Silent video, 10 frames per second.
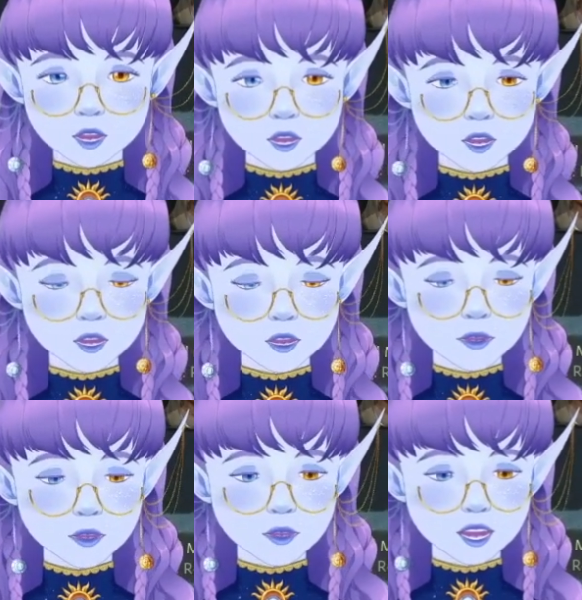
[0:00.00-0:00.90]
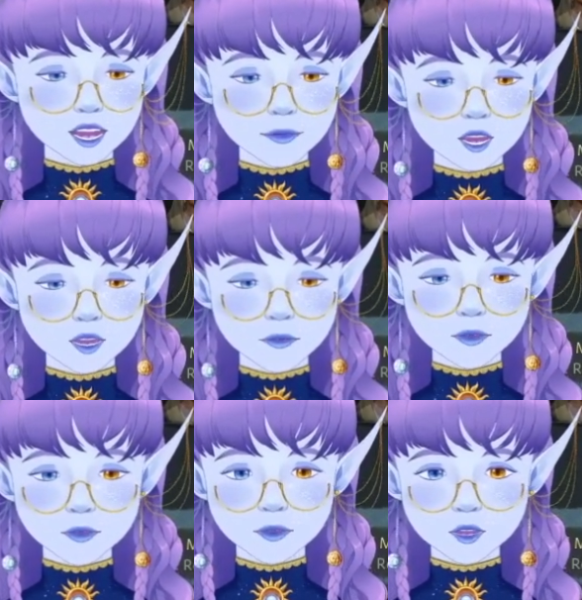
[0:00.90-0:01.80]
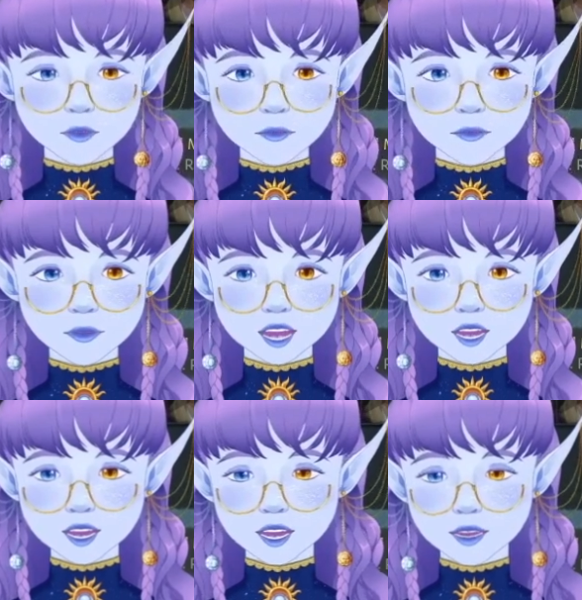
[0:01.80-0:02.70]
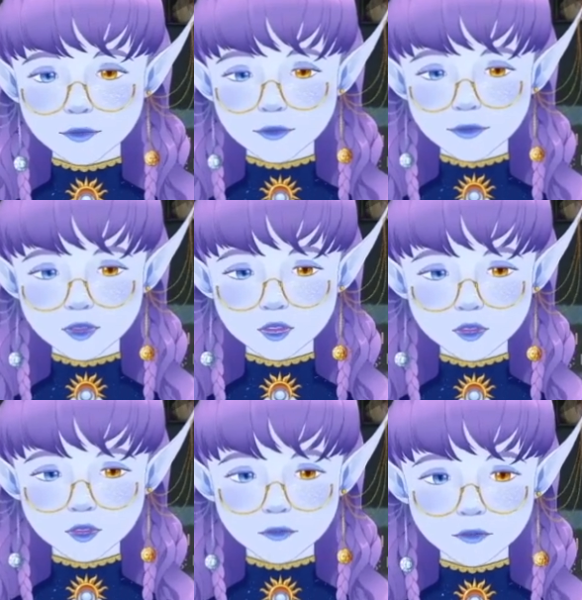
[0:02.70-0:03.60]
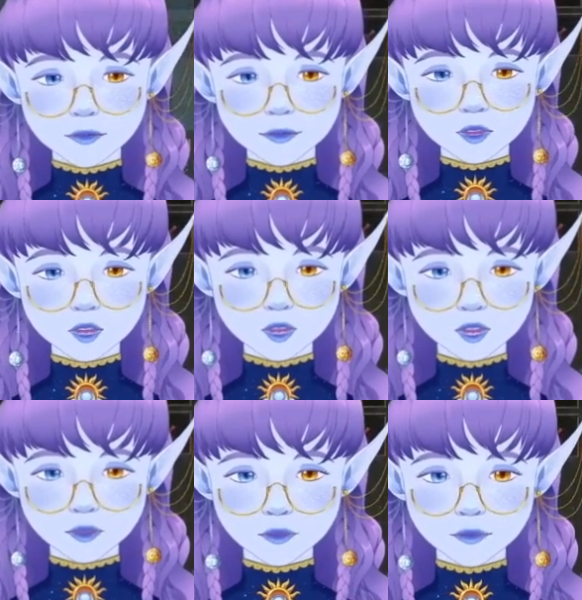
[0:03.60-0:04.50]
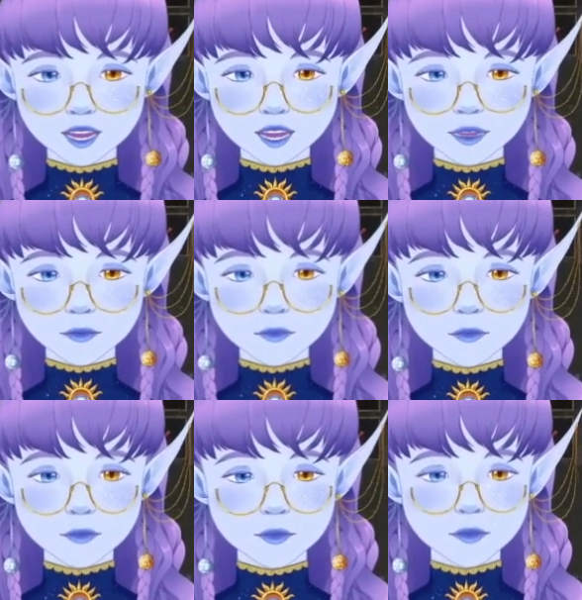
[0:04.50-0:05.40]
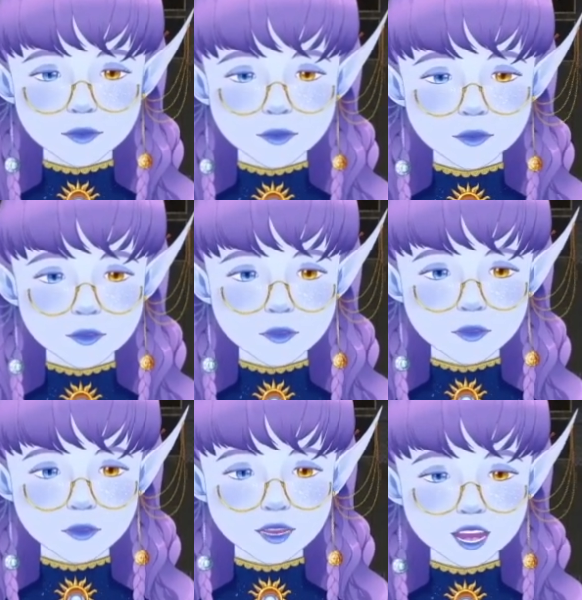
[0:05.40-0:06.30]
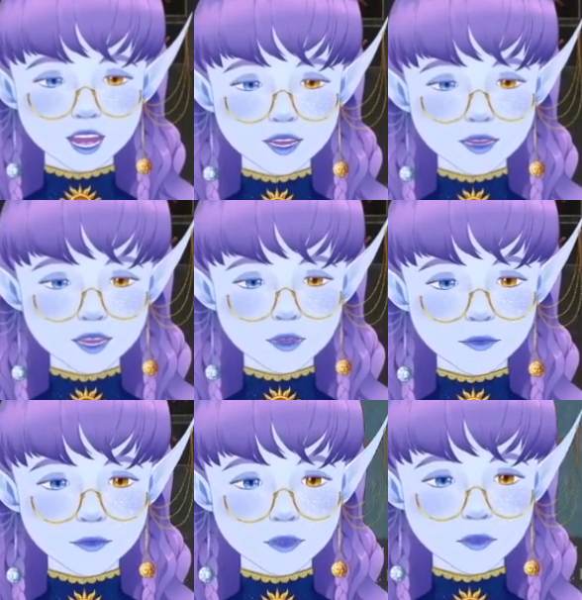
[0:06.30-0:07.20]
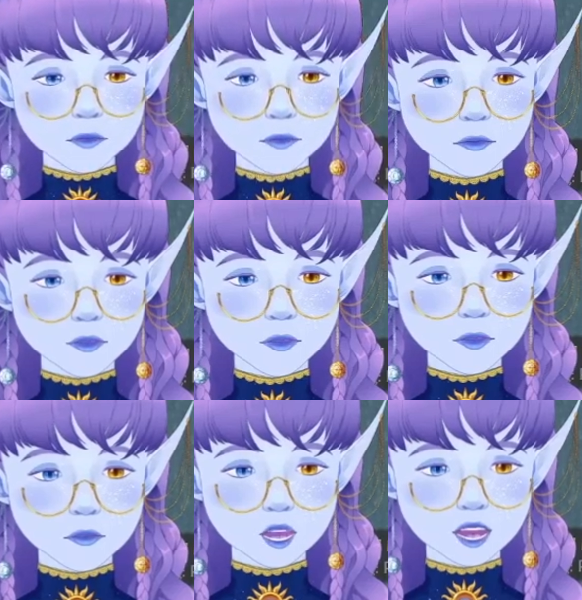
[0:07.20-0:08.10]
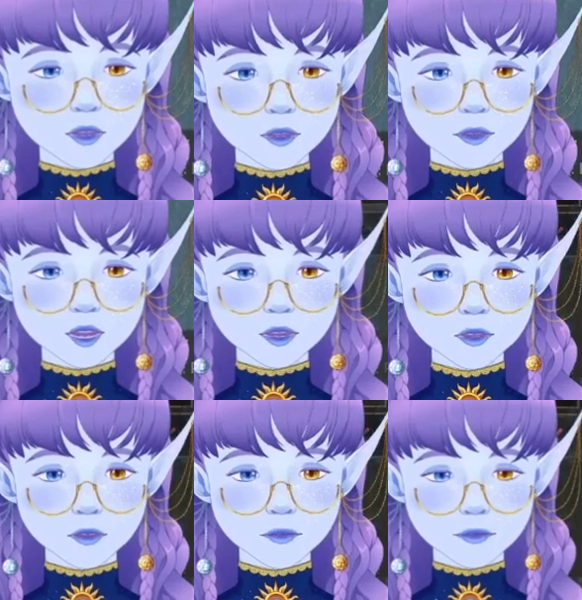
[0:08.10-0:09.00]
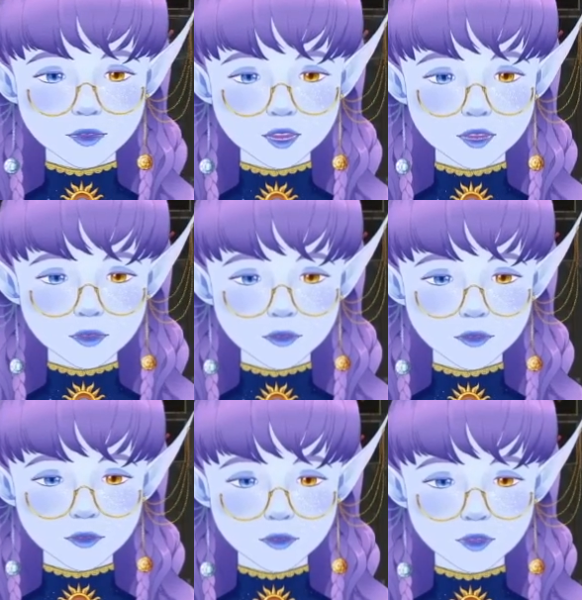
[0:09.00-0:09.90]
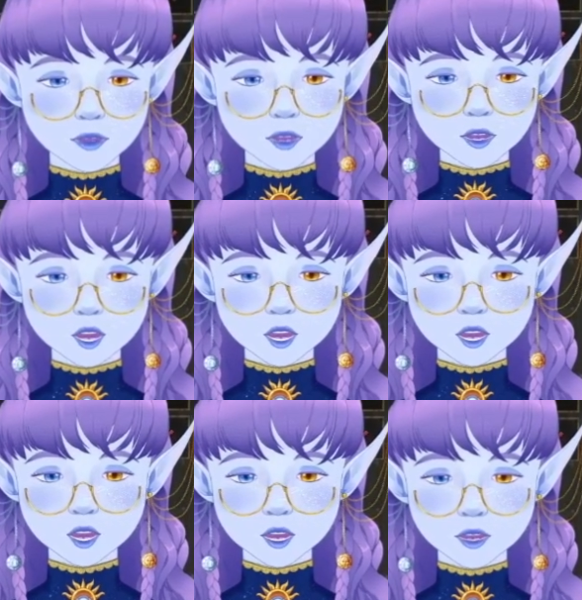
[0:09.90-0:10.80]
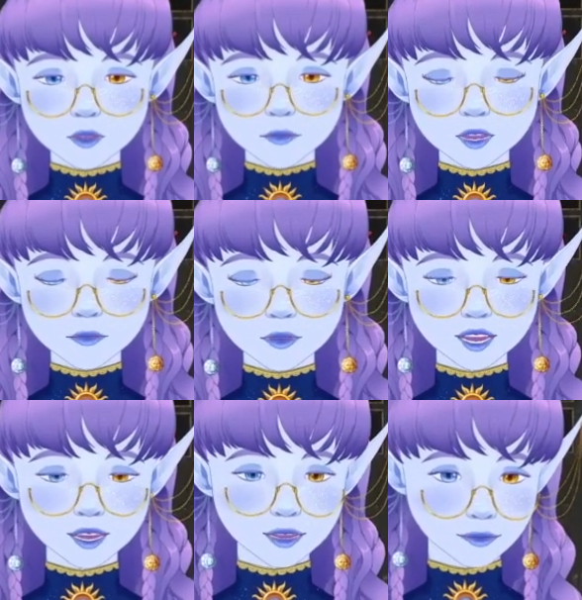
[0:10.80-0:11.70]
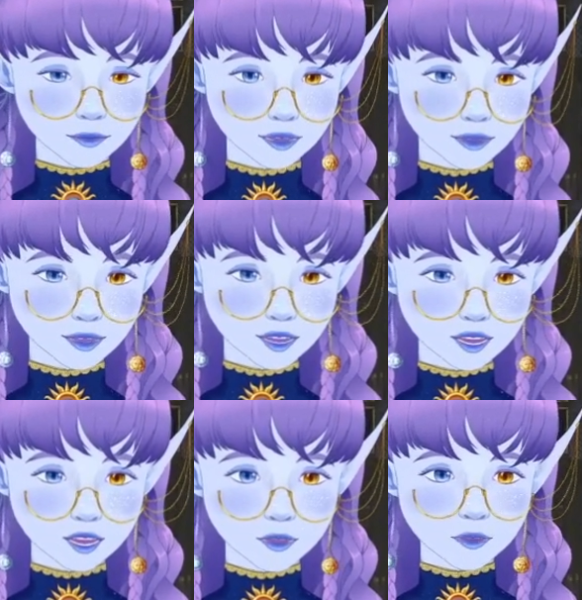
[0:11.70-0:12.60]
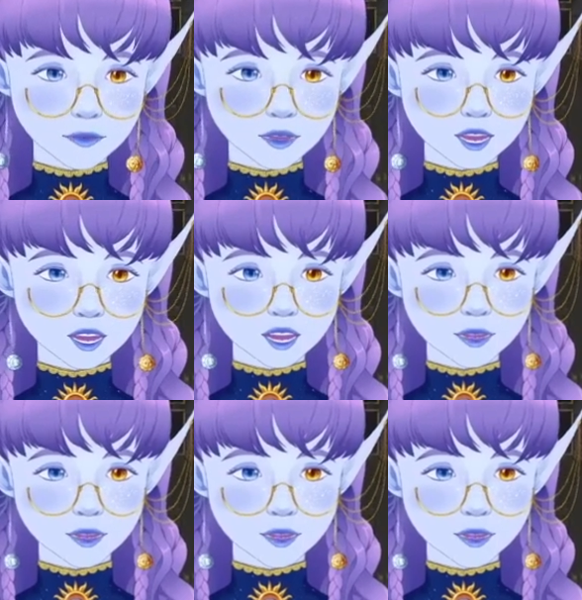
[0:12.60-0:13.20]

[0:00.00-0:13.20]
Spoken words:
So I've gotten betrothed. I feel good about the lad I am betrothed to. I could invite Shurviers. It would take some prestige, but